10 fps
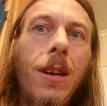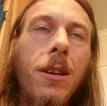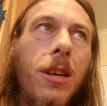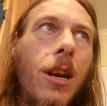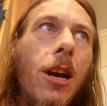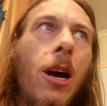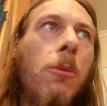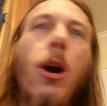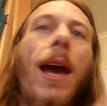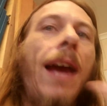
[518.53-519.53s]
You know, I'm
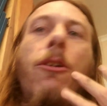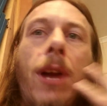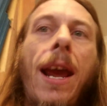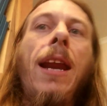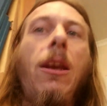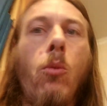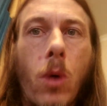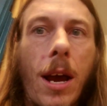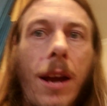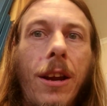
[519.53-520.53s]
not angry at
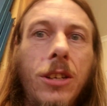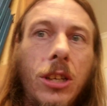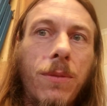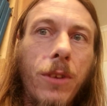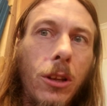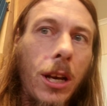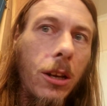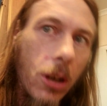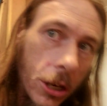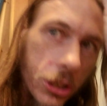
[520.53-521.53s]
anyone. I just feel like,
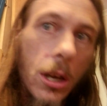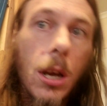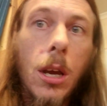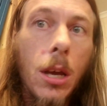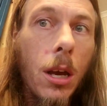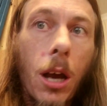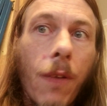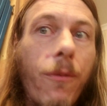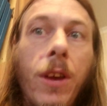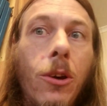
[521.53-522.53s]
gosh, I
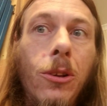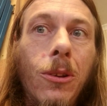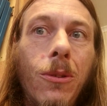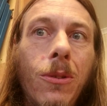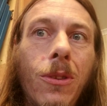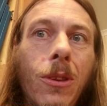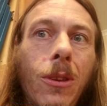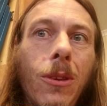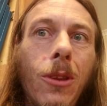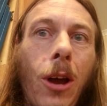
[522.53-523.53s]
feel
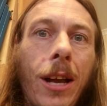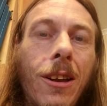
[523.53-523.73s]
like